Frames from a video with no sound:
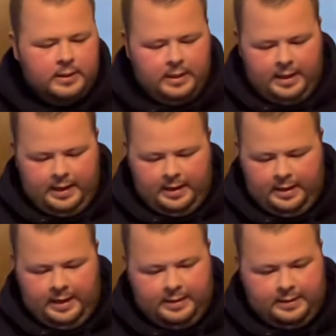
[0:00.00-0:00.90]

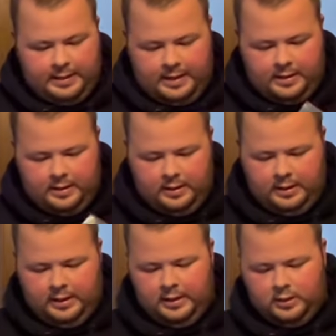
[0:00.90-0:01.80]
And in the
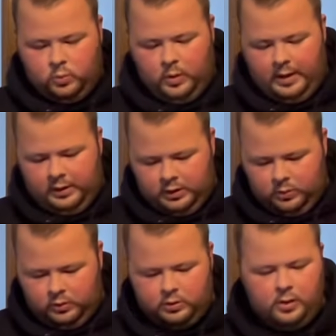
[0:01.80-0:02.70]
kit as well,
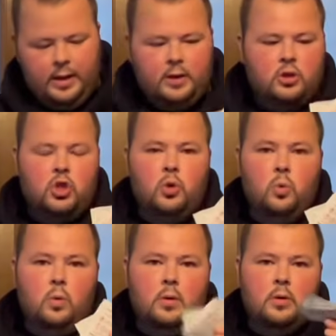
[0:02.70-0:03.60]
you also get
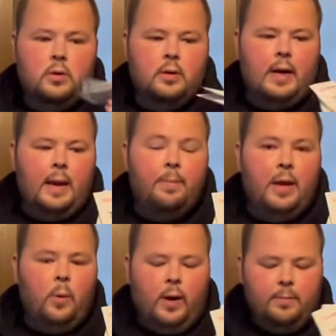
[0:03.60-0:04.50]
2
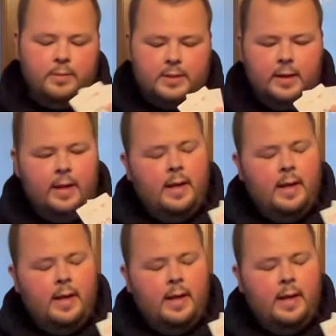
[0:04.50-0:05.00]
IPA wipes.